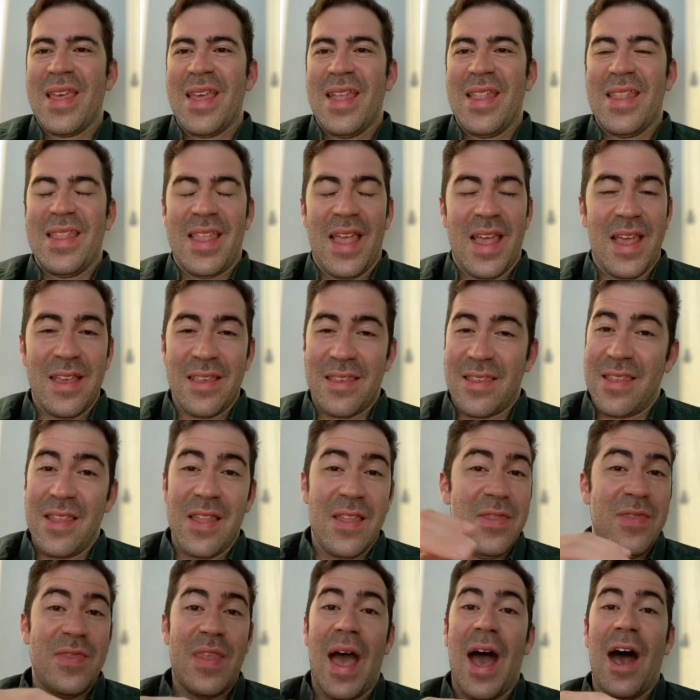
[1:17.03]
There's
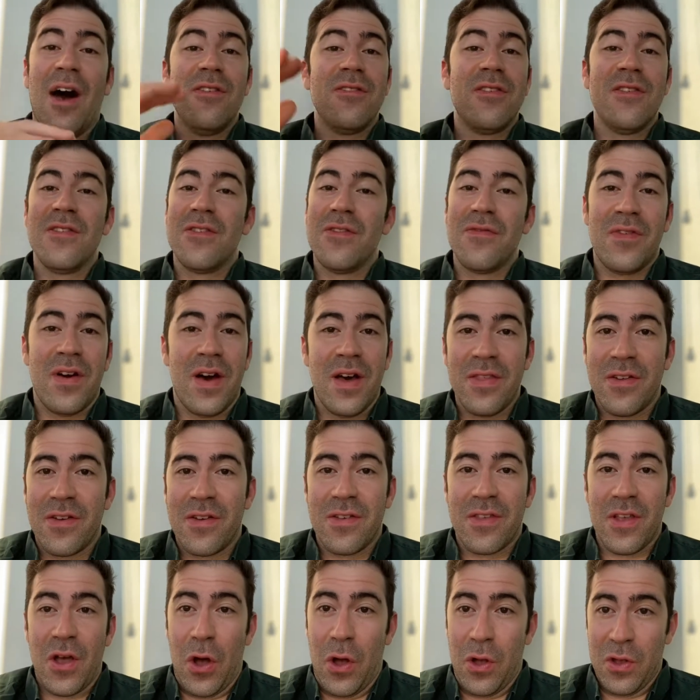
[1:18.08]
thousands of
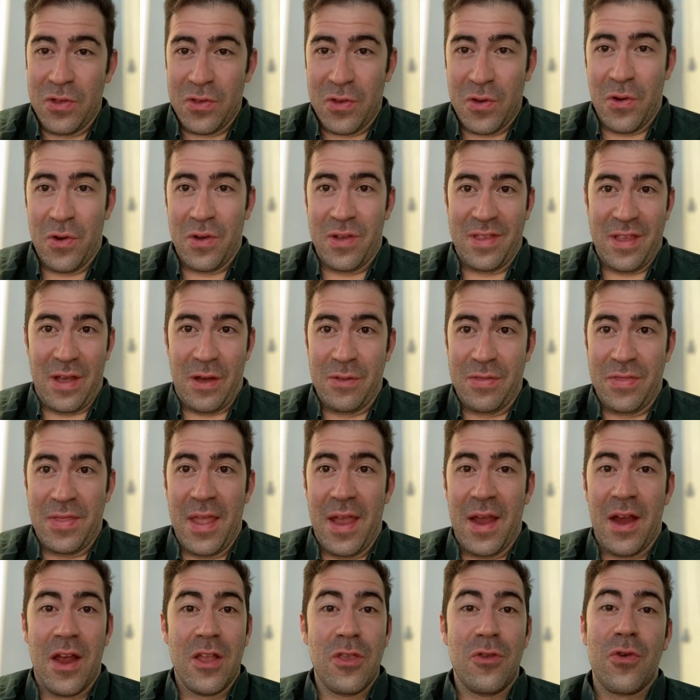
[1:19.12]
others altcoins out
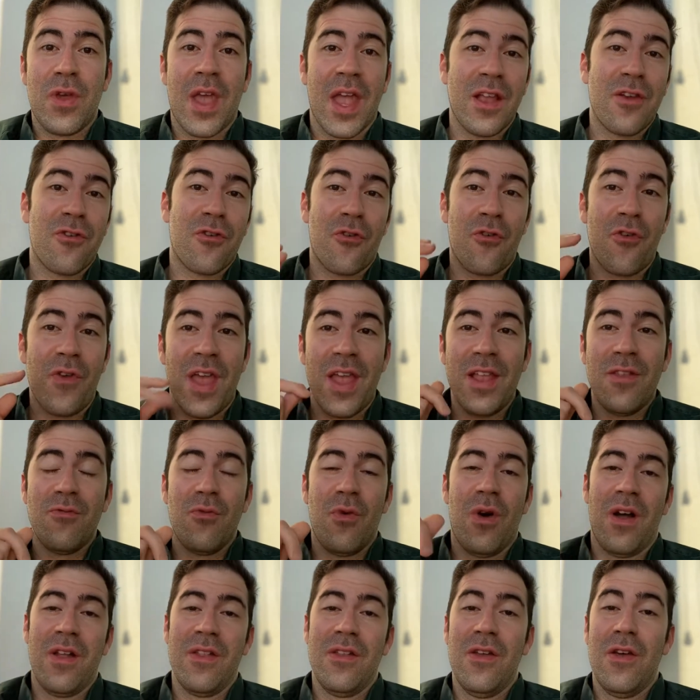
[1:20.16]
there and you can create
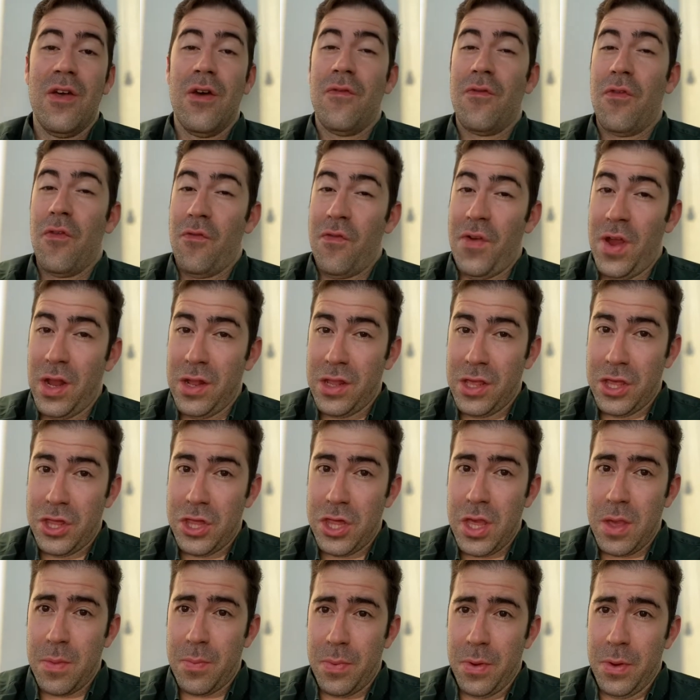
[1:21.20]
one for fairly
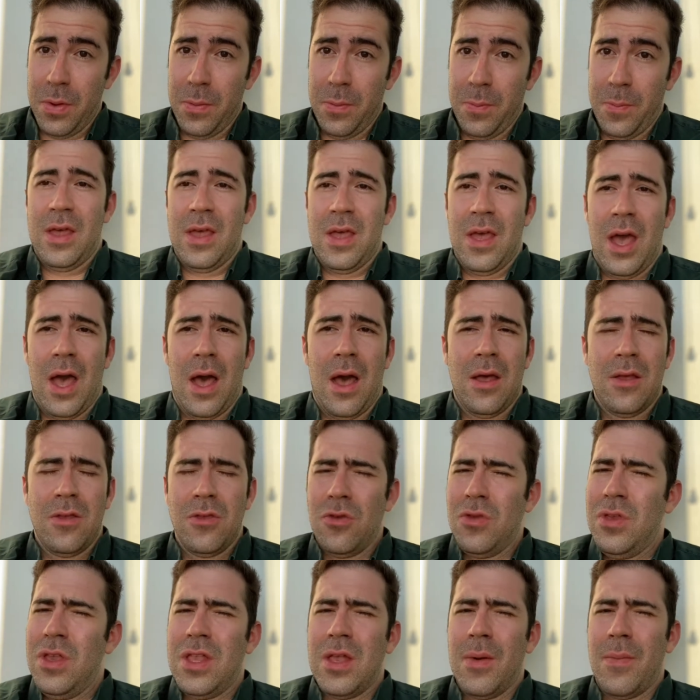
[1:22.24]
cheap.
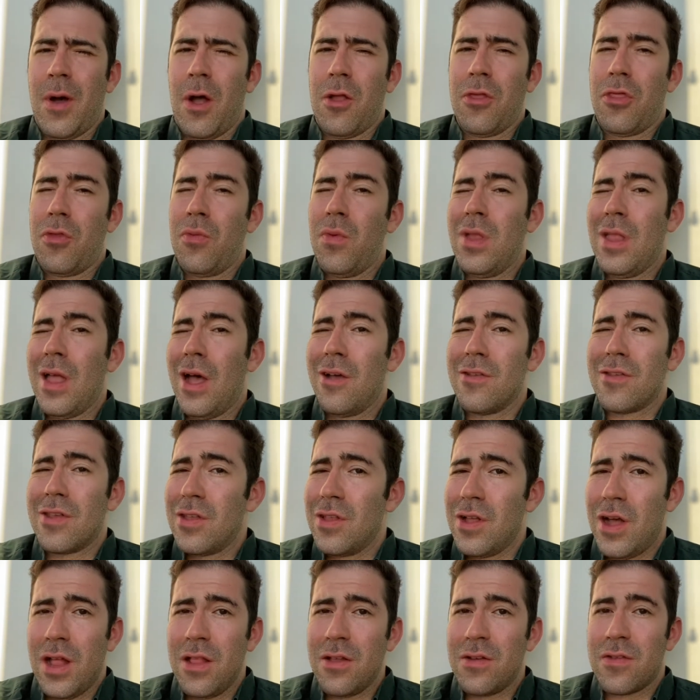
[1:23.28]
You need about
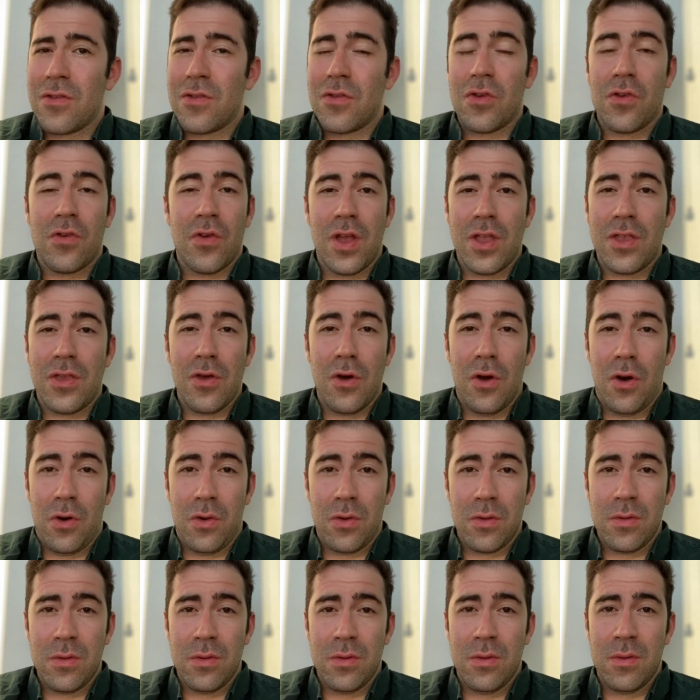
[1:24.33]
$3,000 to create your
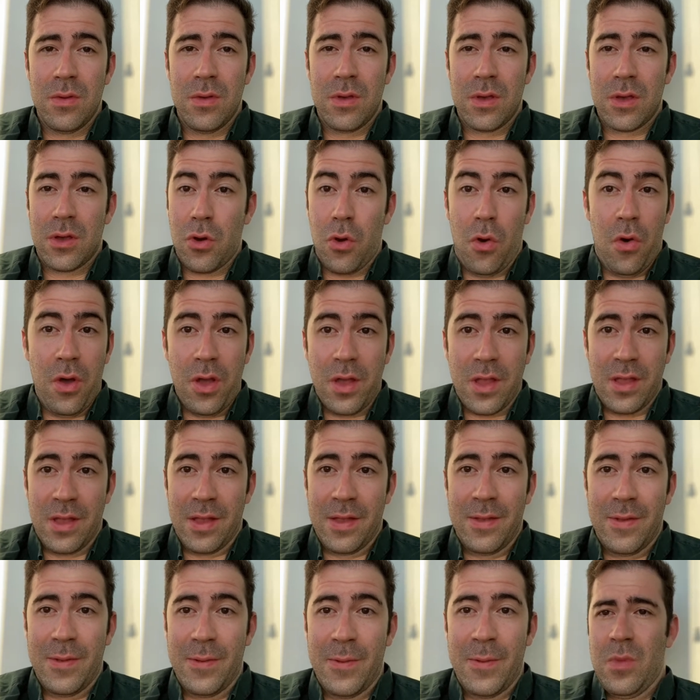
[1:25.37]
own coin.
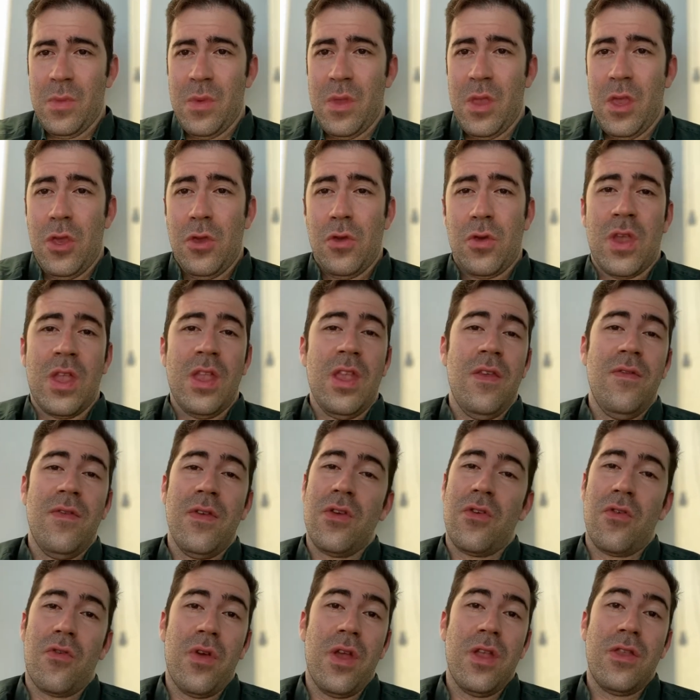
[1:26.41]
You can even
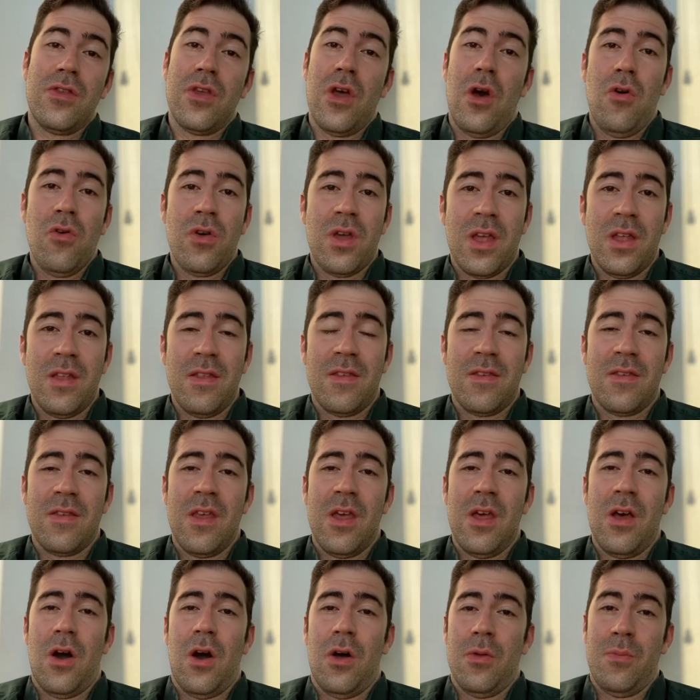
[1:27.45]
create tokens
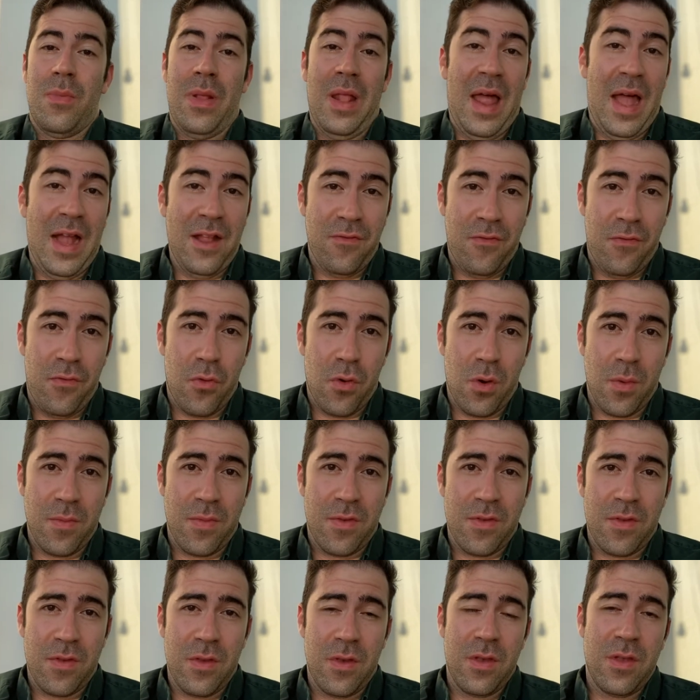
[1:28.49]
on
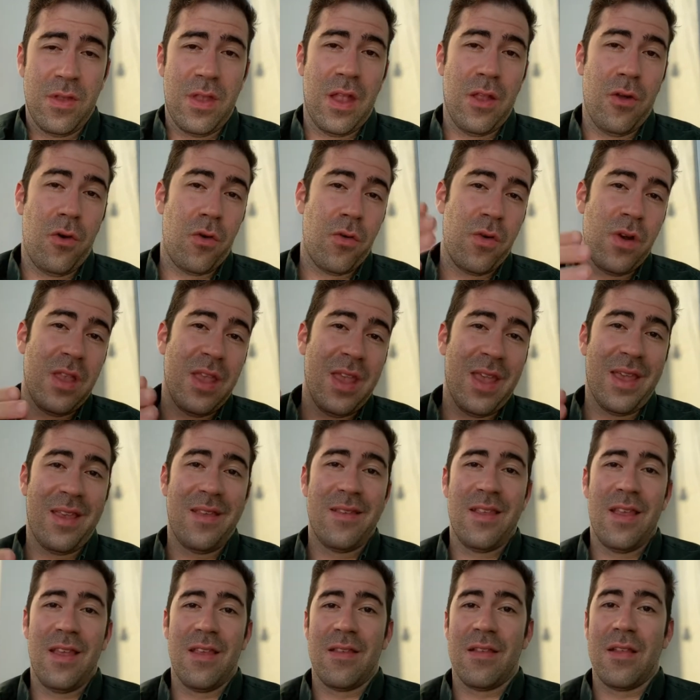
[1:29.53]
platforms that already
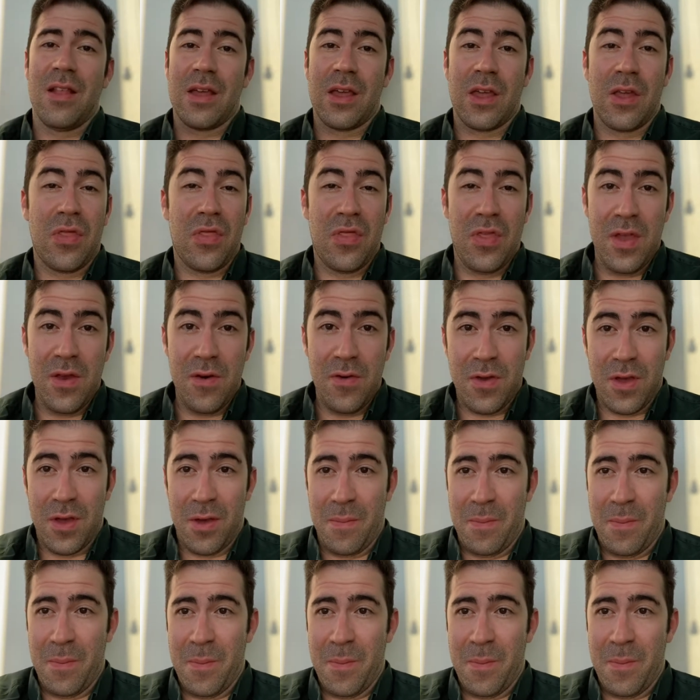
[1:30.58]
exist, like Etherium.